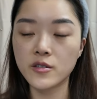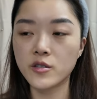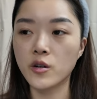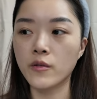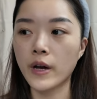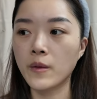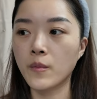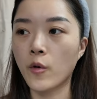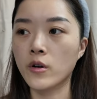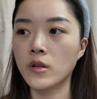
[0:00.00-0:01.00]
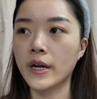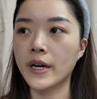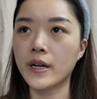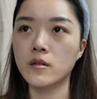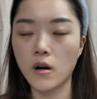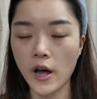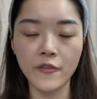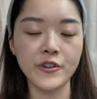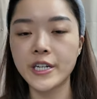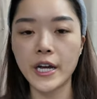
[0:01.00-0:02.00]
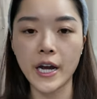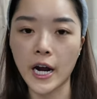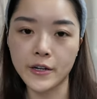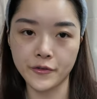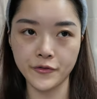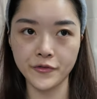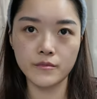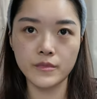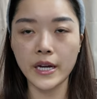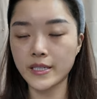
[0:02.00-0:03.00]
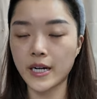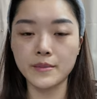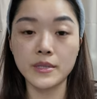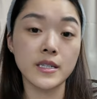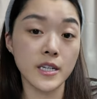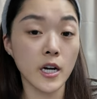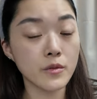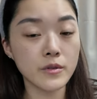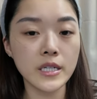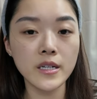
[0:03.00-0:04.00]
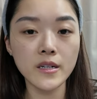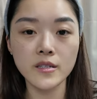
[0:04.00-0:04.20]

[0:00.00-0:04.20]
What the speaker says: So a more like everyday kind of nighttime skincare routine.